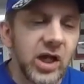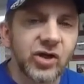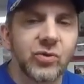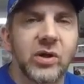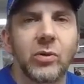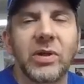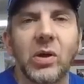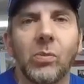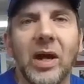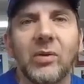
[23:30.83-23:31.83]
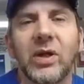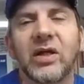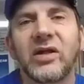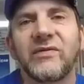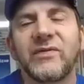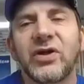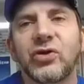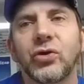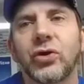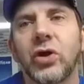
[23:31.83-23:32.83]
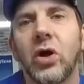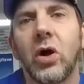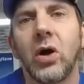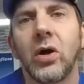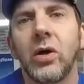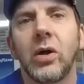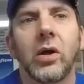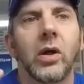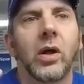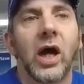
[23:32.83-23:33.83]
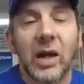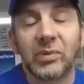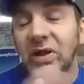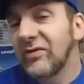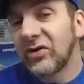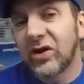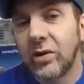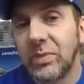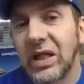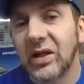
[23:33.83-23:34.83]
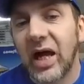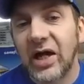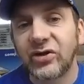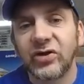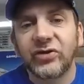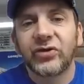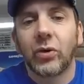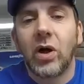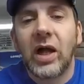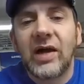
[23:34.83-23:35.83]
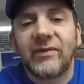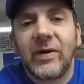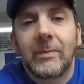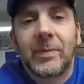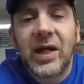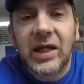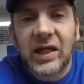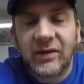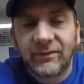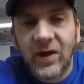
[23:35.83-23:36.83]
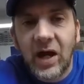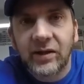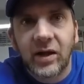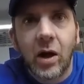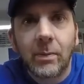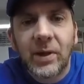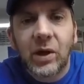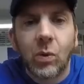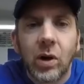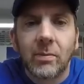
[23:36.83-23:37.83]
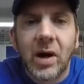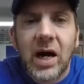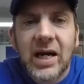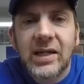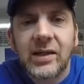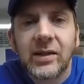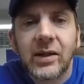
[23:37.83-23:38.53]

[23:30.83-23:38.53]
Next week will be a bi-weekly featured car. I believe it's going to be Elijah's, so I'll have him pick. If not, then I'll pick one of mine.